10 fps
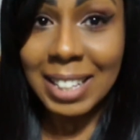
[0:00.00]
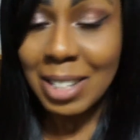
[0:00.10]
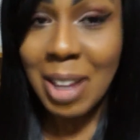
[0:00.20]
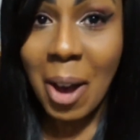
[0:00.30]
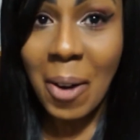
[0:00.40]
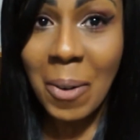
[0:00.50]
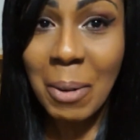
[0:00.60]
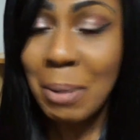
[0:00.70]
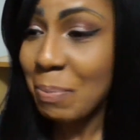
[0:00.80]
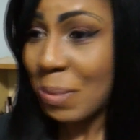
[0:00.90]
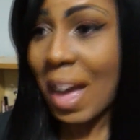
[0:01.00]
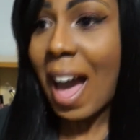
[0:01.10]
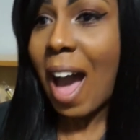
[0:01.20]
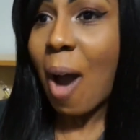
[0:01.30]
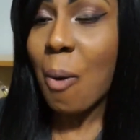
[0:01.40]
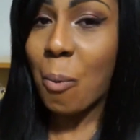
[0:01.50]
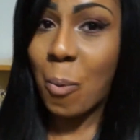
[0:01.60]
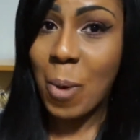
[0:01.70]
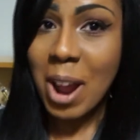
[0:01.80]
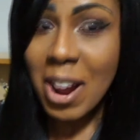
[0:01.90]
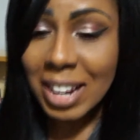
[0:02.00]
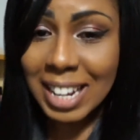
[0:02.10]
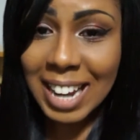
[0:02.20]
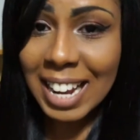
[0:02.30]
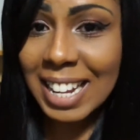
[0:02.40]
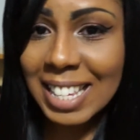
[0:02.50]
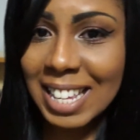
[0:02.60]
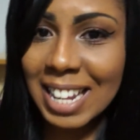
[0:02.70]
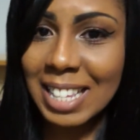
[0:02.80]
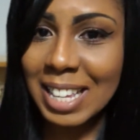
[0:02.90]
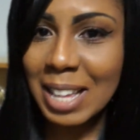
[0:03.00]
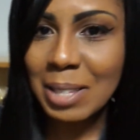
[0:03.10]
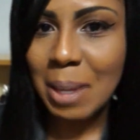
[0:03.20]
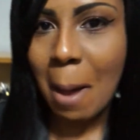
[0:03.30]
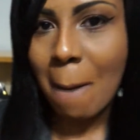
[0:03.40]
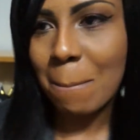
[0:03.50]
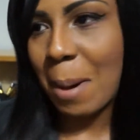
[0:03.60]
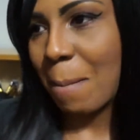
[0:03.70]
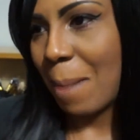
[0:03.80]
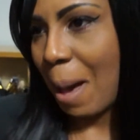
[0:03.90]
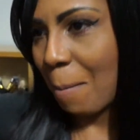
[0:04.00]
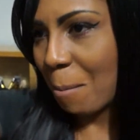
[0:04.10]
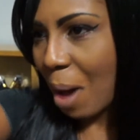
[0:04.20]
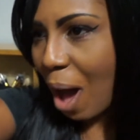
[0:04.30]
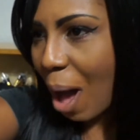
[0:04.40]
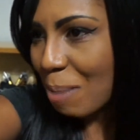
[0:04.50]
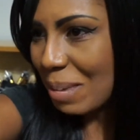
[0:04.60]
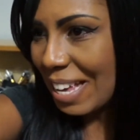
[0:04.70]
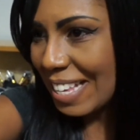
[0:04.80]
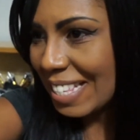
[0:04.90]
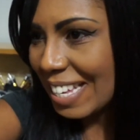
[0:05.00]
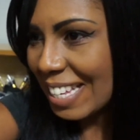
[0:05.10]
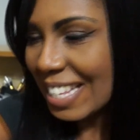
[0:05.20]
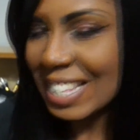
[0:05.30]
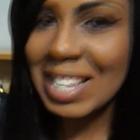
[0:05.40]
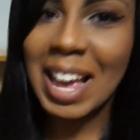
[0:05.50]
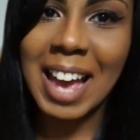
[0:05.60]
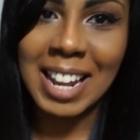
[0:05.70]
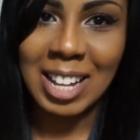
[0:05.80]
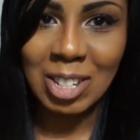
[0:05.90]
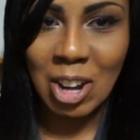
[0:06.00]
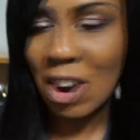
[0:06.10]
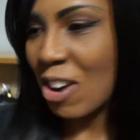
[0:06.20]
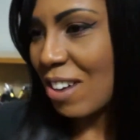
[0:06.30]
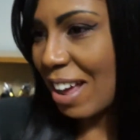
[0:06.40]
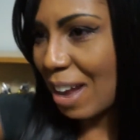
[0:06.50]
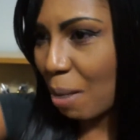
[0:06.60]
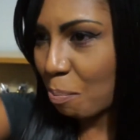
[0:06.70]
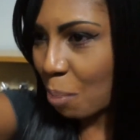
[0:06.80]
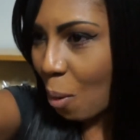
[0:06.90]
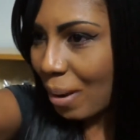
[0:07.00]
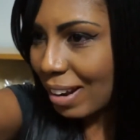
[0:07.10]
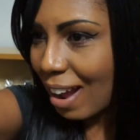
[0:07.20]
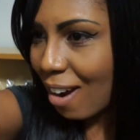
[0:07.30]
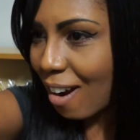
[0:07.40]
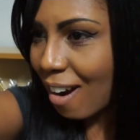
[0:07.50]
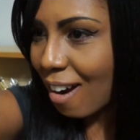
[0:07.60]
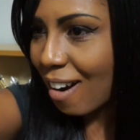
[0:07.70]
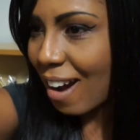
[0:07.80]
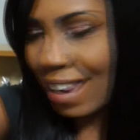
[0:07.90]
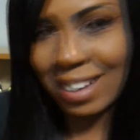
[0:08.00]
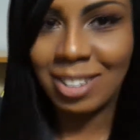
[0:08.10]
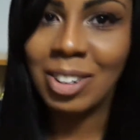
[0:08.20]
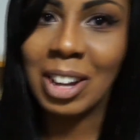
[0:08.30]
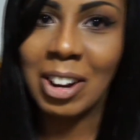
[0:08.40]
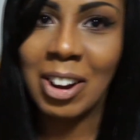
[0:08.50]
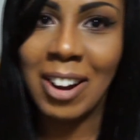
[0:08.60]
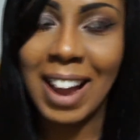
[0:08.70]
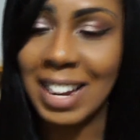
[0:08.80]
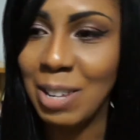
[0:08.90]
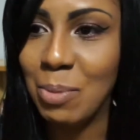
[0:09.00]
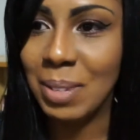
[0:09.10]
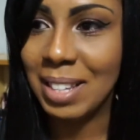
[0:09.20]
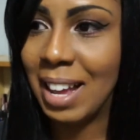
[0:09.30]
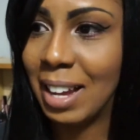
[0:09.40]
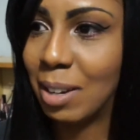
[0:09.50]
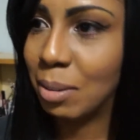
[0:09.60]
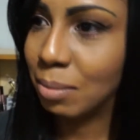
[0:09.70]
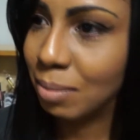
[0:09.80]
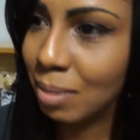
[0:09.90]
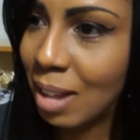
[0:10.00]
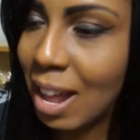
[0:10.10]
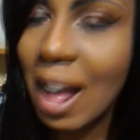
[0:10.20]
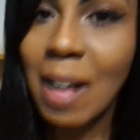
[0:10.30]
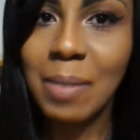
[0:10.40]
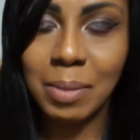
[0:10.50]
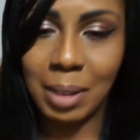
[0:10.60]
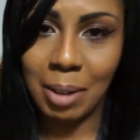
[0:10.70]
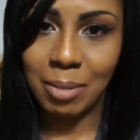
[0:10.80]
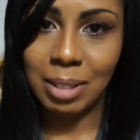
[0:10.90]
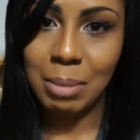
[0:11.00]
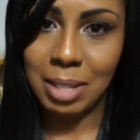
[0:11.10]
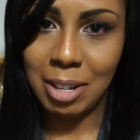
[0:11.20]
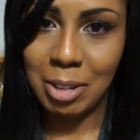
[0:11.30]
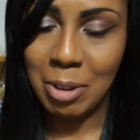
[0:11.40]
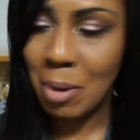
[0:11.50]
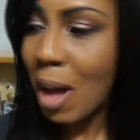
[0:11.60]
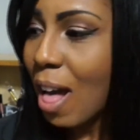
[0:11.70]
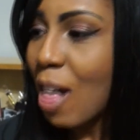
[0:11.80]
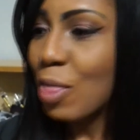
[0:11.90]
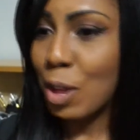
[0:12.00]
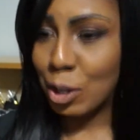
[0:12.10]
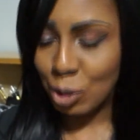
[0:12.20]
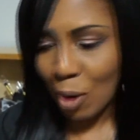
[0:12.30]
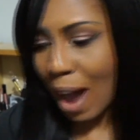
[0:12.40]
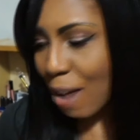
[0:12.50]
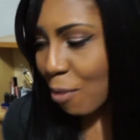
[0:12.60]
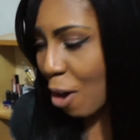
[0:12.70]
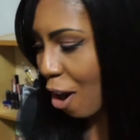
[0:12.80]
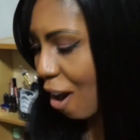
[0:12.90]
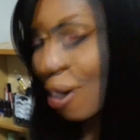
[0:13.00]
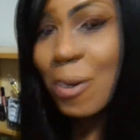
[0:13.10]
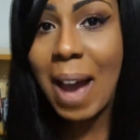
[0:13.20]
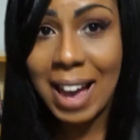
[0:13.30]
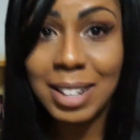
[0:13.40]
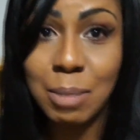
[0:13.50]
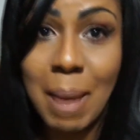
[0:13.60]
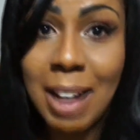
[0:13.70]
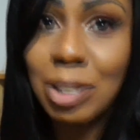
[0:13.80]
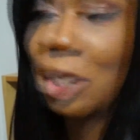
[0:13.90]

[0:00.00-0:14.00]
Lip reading: no, we're Canadian citizens, but my mom isn't. And I turn and I point at her and I look at her, and he was like, now, let me tell you, the driver who had his back